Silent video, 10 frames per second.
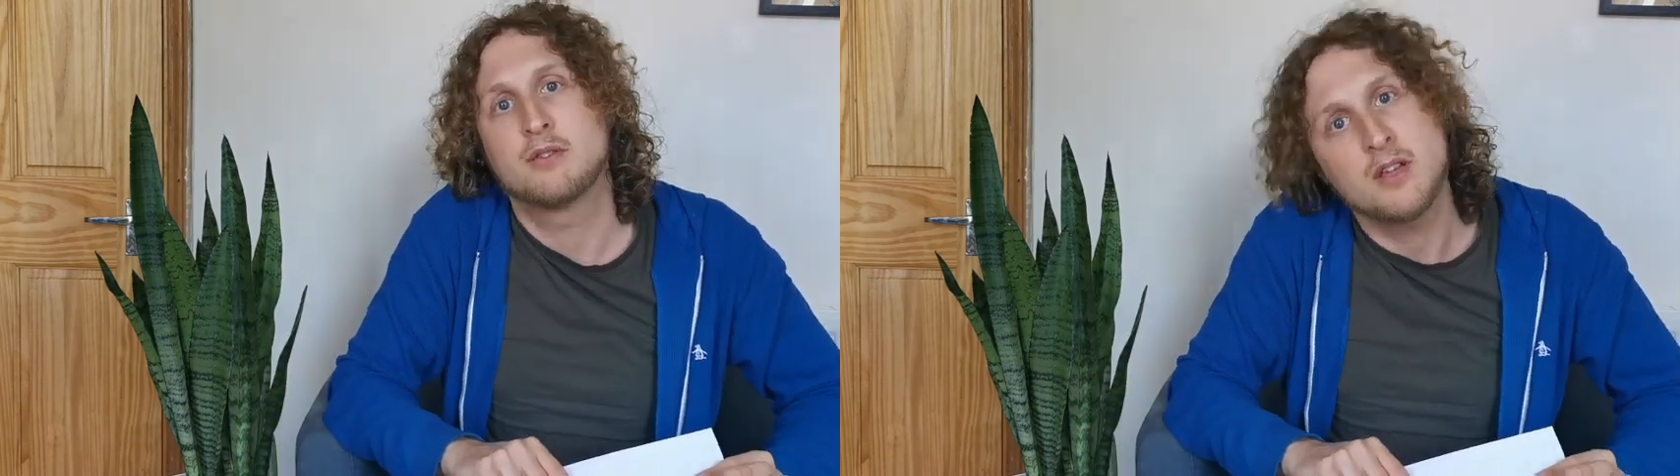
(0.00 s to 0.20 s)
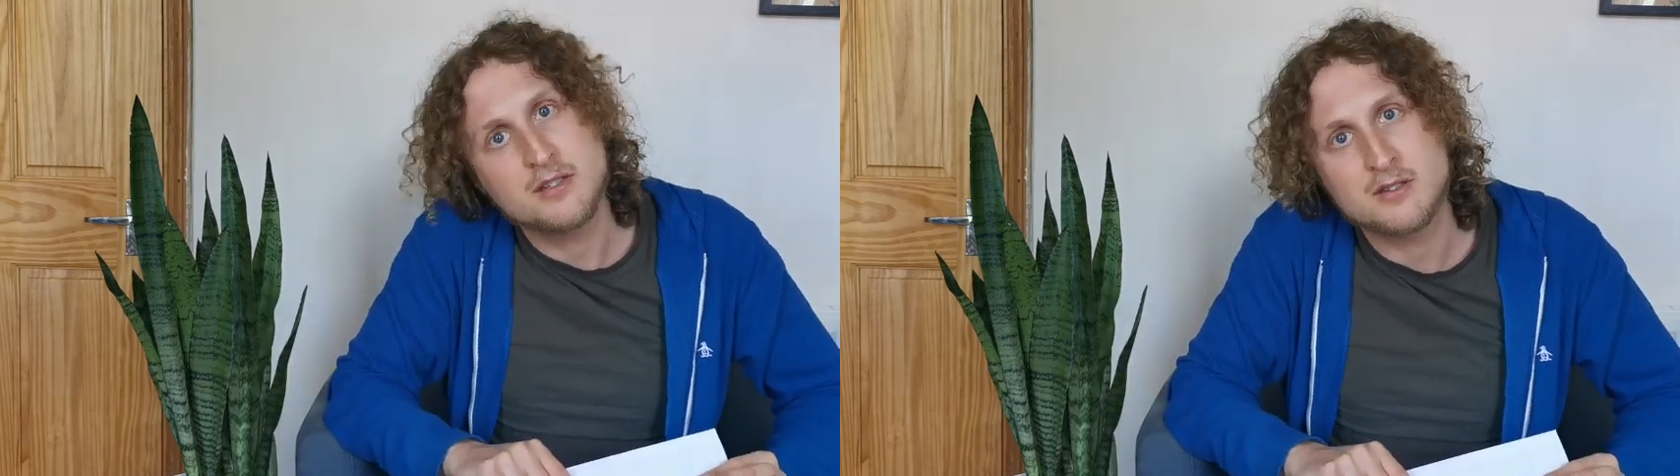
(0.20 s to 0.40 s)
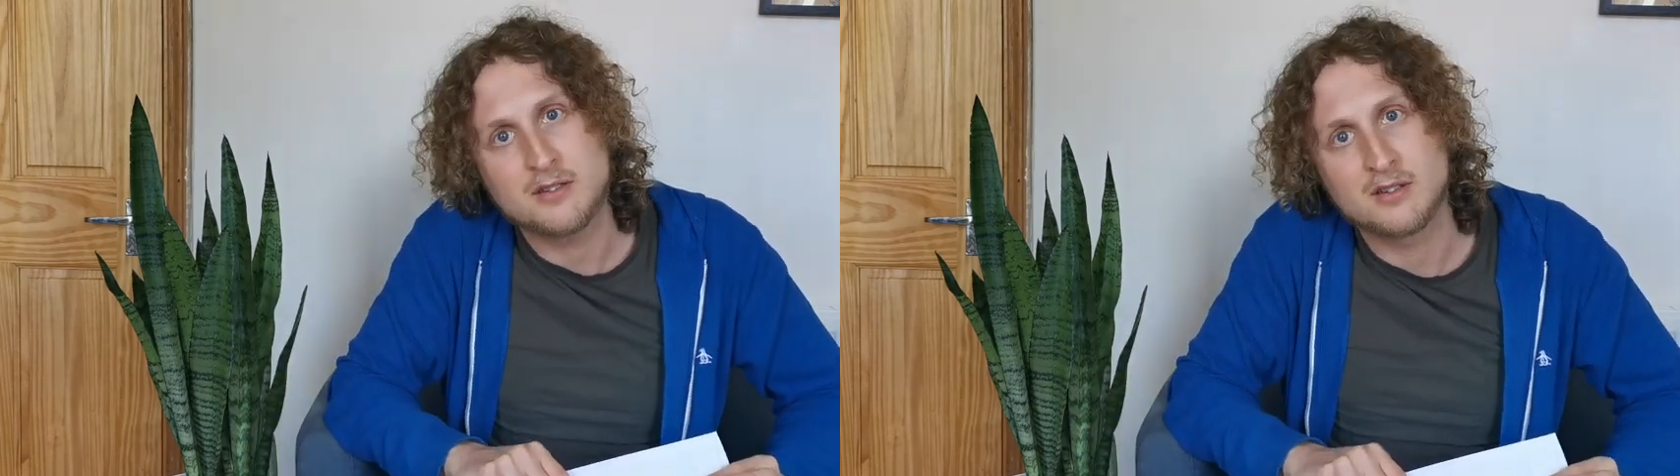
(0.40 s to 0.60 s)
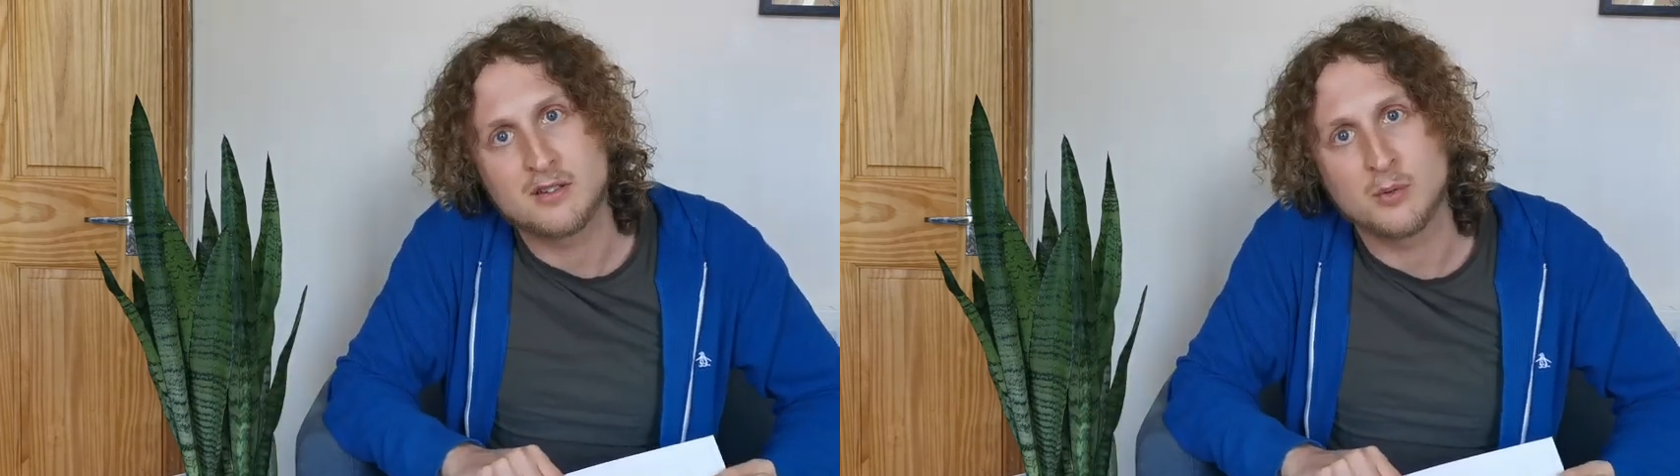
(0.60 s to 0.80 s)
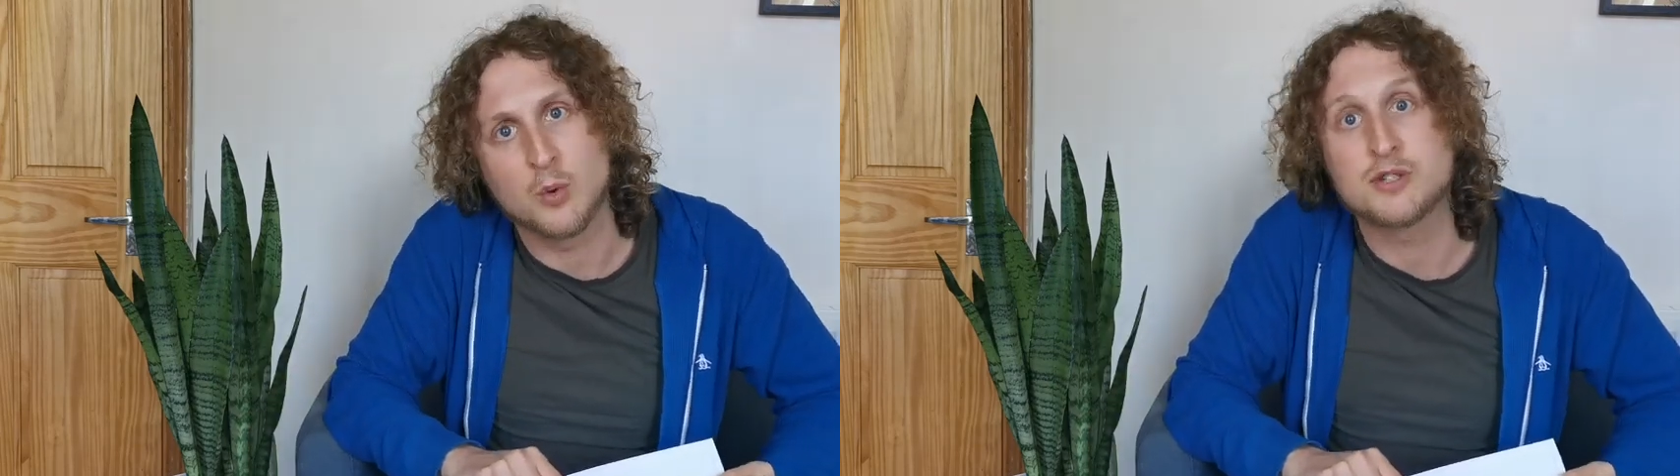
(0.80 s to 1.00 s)
this
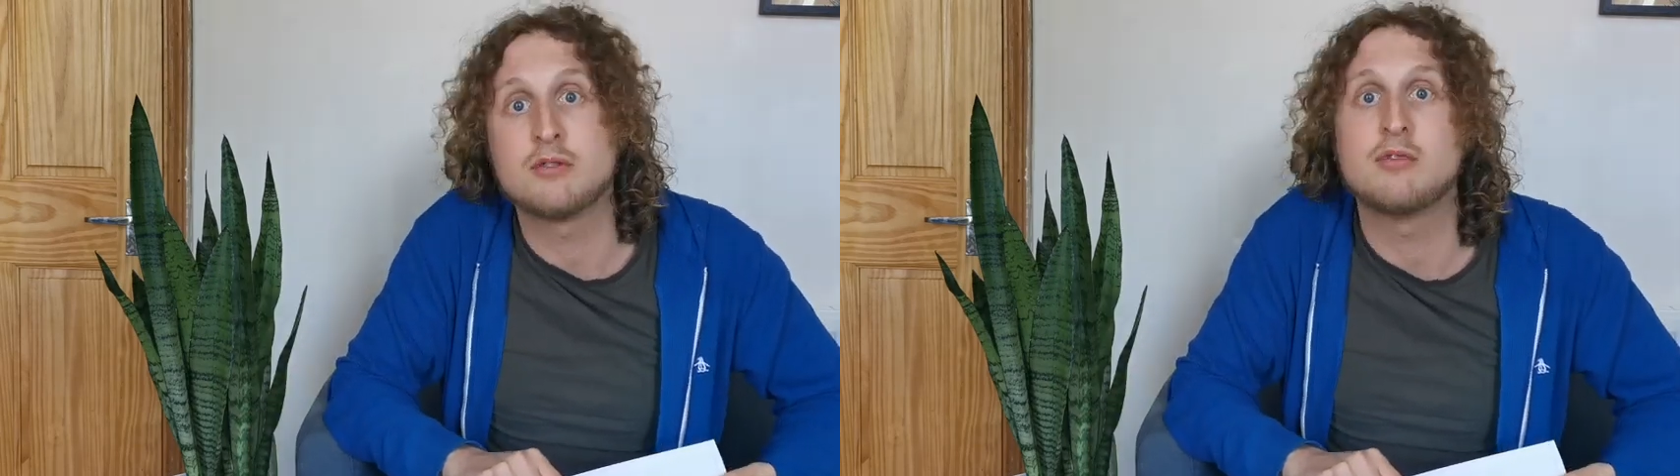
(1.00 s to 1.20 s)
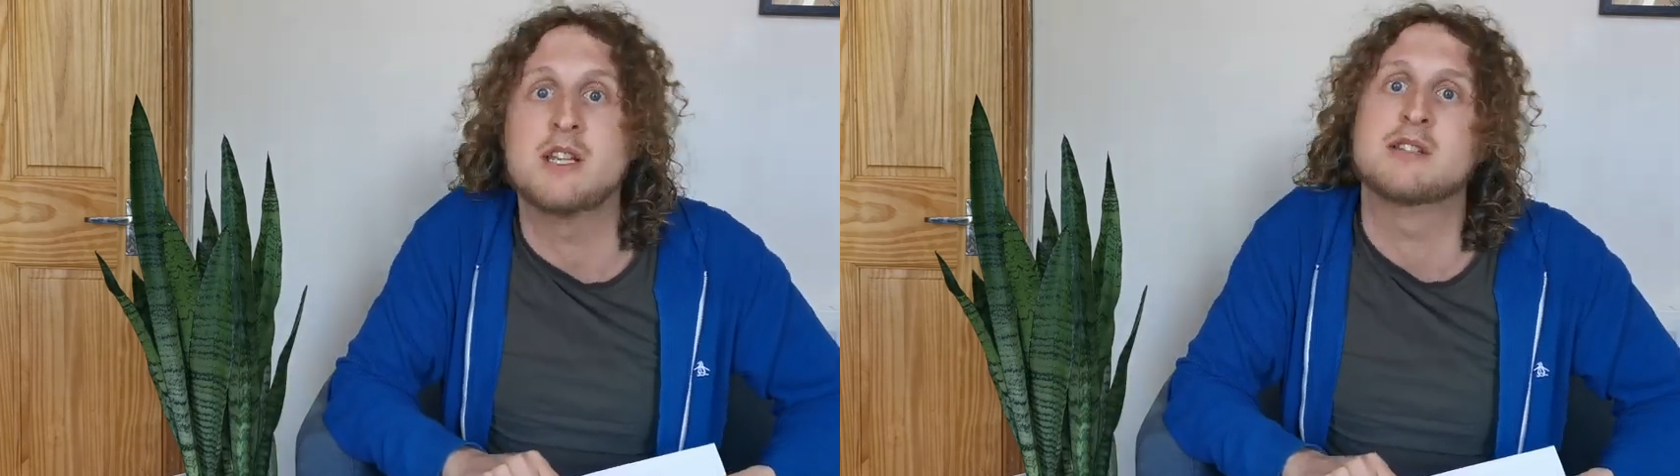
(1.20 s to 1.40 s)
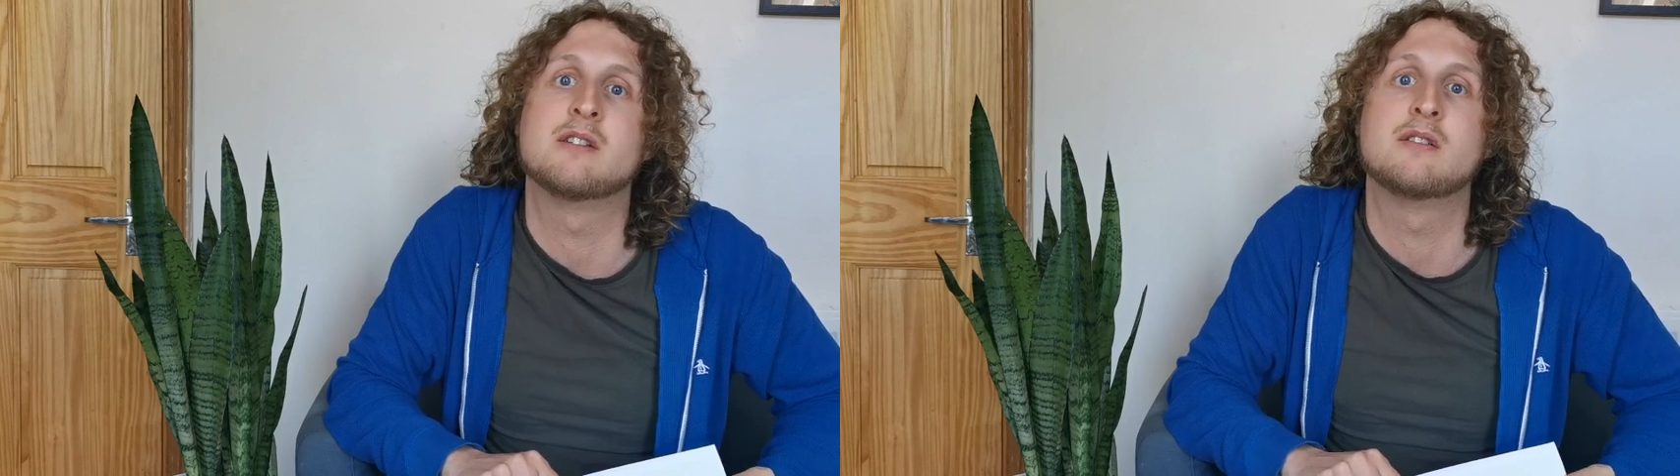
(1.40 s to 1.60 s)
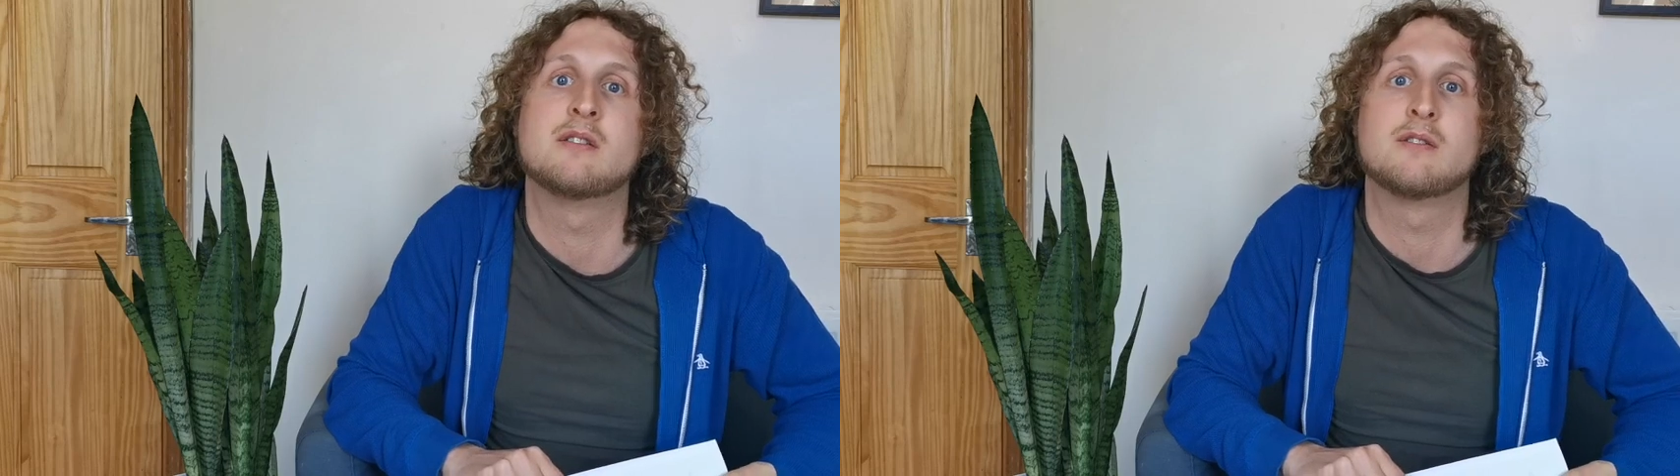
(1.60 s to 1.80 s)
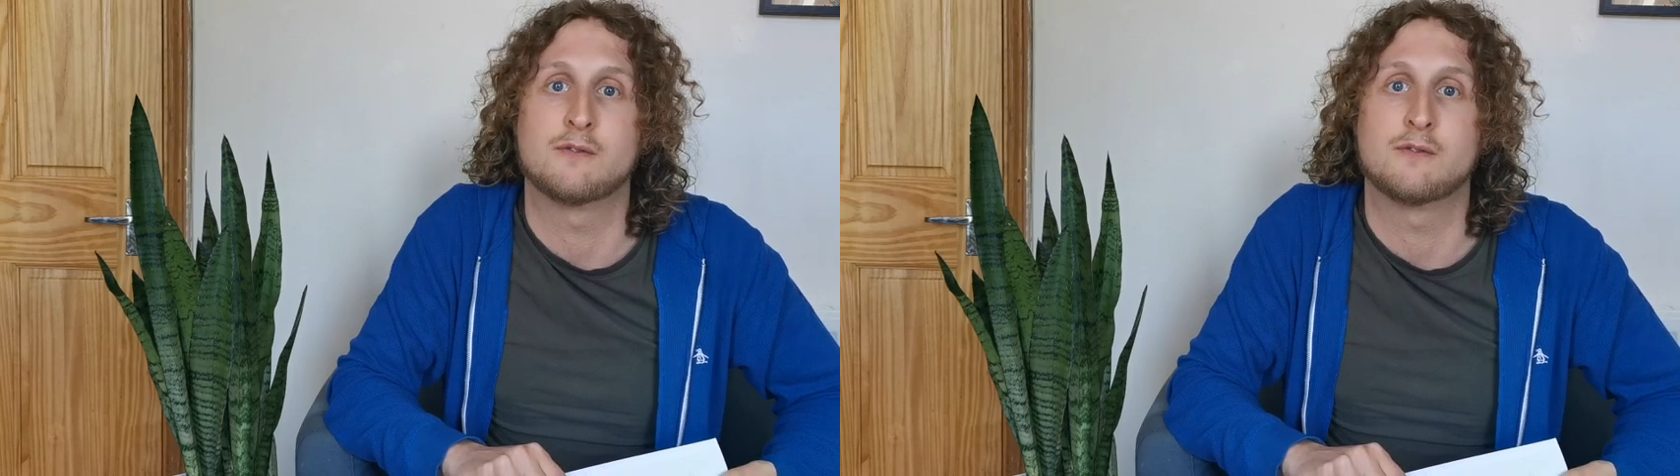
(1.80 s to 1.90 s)
was the reason